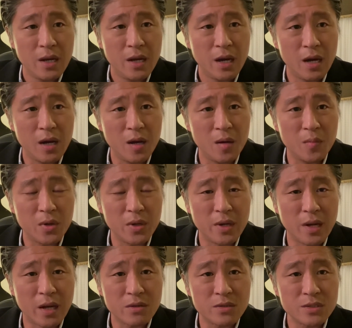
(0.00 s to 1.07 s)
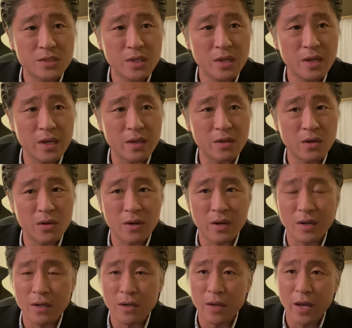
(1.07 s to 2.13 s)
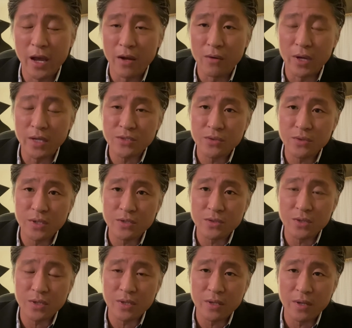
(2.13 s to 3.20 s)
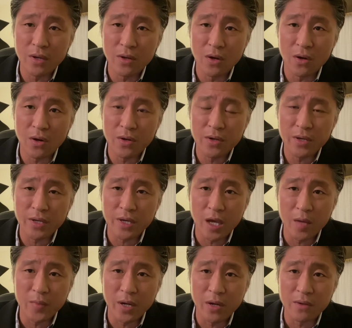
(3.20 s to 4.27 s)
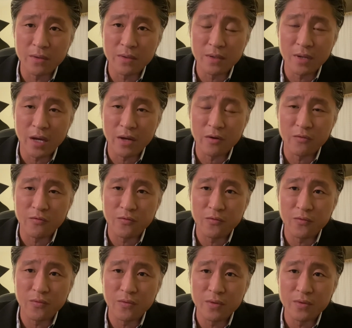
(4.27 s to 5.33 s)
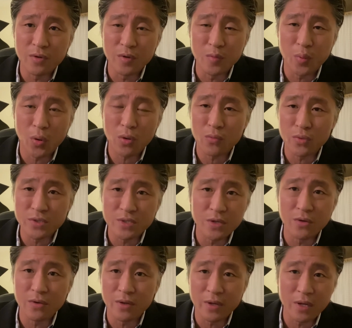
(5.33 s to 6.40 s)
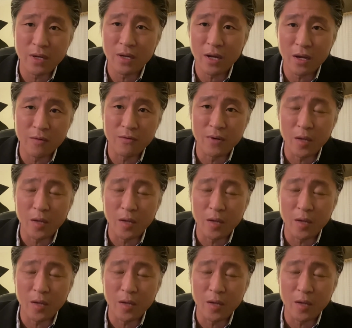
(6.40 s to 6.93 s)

But I could see like as soon as the earning came out, a lot of the report was kind of like